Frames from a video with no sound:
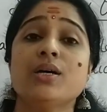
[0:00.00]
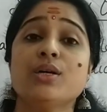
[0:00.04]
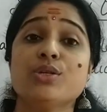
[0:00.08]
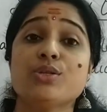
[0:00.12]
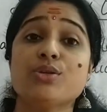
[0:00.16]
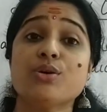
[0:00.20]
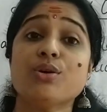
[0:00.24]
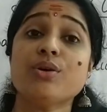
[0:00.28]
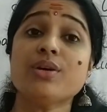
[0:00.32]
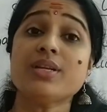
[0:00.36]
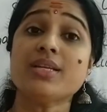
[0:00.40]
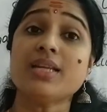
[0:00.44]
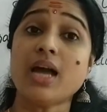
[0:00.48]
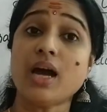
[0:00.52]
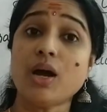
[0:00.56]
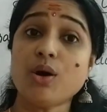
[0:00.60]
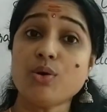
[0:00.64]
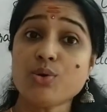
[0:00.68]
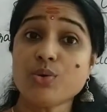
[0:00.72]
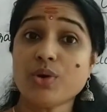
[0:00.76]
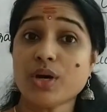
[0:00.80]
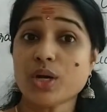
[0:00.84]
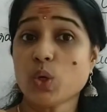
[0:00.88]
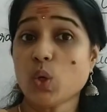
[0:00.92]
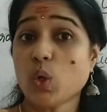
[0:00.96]
So
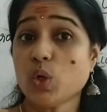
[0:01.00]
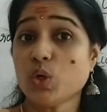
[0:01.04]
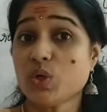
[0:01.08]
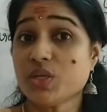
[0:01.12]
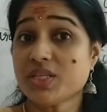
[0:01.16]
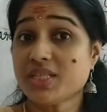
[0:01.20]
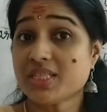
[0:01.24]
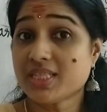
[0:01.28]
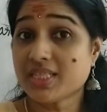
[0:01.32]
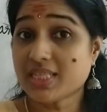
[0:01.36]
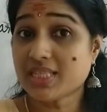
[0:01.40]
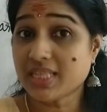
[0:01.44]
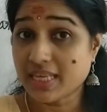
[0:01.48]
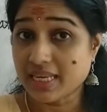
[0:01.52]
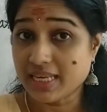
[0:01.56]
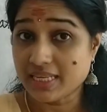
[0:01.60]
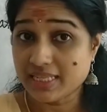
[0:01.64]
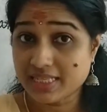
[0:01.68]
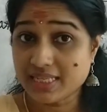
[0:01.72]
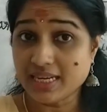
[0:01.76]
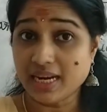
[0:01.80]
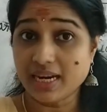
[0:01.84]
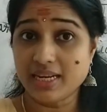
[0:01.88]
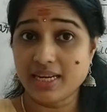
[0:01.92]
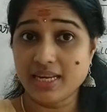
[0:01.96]
now you are going to
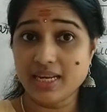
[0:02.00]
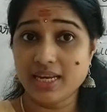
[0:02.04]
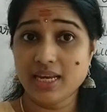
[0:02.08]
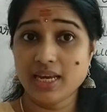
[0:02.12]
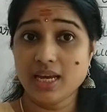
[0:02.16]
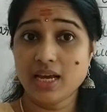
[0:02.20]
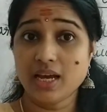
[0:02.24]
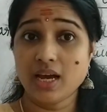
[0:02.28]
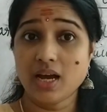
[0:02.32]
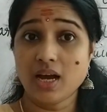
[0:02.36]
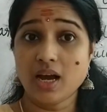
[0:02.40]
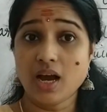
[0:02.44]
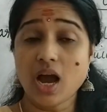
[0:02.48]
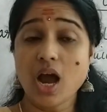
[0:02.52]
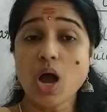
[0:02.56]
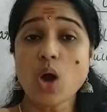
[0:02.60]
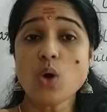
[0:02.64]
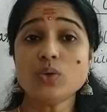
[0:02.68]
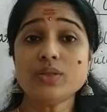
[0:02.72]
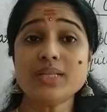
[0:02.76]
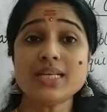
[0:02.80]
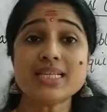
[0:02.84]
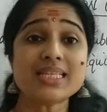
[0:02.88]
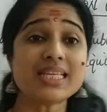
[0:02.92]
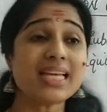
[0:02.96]
study
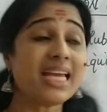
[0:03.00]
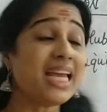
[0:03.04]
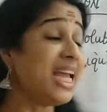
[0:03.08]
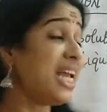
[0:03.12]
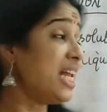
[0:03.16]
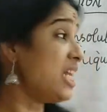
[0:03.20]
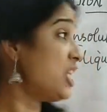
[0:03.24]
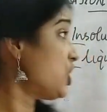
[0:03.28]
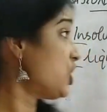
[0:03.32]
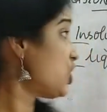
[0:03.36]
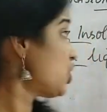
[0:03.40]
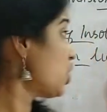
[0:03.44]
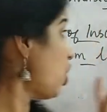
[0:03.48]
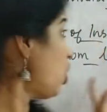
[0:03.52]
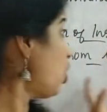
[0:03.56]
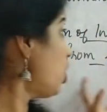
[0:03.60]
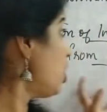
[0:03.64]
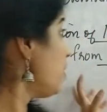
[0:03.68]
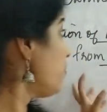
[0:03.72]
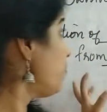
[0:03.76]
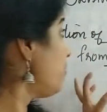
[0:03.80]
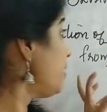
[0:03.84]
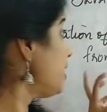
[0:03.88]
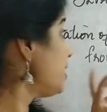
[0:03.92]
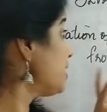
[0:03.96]
how these
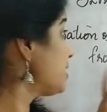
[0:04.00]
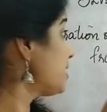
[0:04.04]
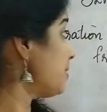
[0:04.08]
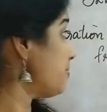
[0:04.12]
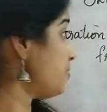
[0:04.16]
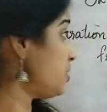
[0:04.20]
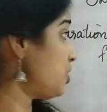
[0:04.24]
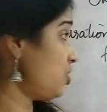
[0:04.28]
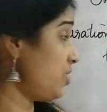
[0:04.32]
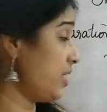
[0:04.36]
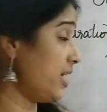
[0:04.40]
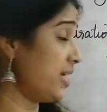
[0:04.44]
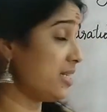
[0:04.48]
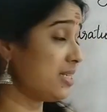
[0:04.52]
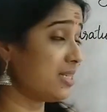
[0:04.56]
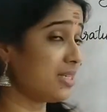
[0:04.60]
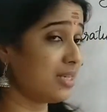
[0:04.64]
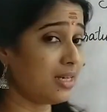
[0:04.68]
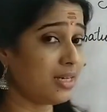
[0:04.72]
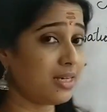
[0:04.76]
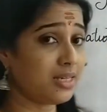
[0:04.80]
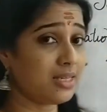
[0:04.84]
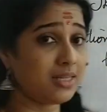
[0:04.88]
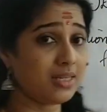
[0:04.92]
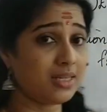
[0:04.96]
insoluble
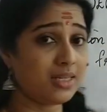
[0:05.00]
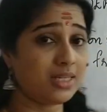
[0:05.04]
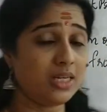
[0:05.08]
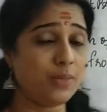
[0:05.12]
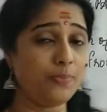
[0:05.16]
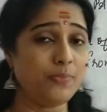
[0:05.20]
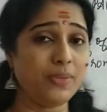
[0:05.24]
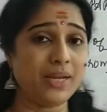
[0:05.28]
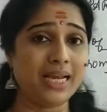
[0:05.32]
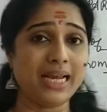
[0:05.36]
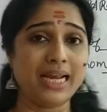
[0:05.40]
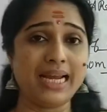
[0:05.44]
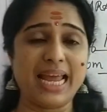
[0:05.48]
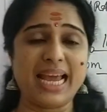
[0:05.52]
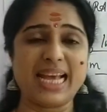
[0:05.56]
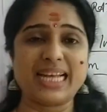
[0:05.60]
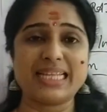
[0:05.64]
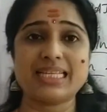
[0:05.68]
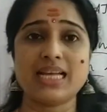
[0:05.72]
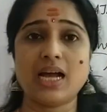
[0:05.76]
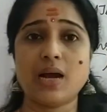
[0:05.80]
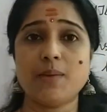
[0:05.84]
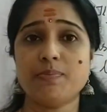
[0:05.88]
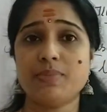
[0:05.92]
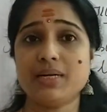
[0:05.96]
substances, typical
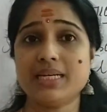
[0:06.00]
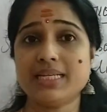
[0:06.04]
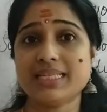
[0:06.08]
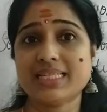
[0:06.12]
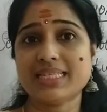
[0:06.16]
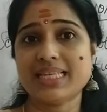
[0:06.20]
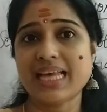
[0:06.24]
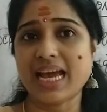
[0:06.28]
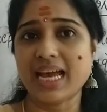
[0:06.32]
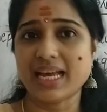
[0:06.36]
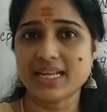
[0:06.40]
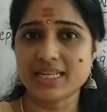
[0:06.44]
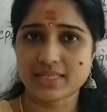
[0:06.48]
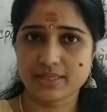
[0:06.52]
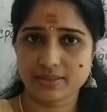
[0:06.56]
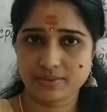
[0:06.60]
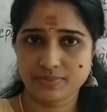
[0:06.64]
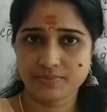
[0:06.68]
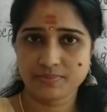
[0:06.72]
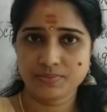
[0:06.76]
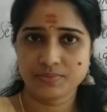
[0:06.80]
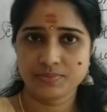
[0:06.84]
example, sand.